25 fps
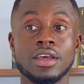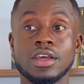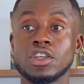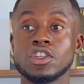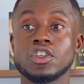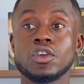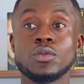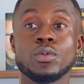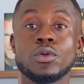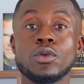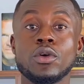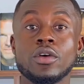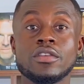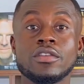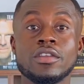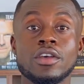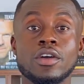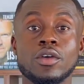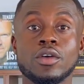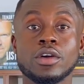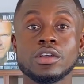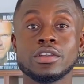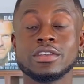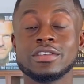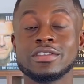she put on sale
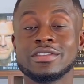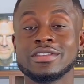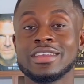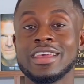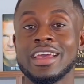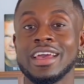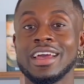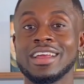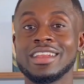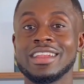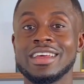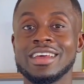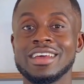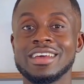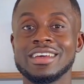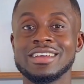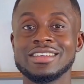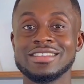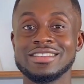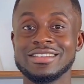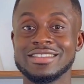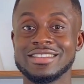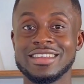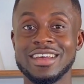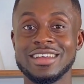because she's
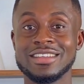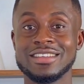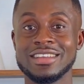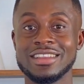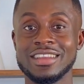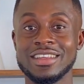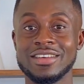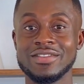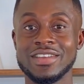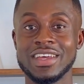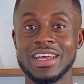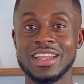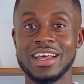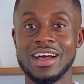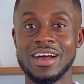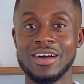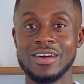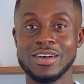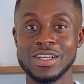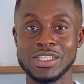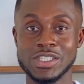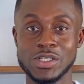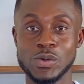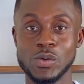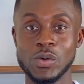scared to live there now
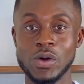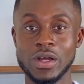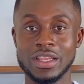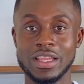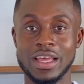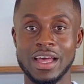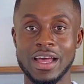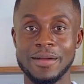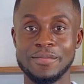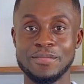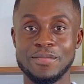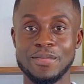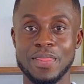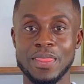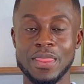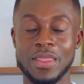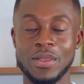because she won that.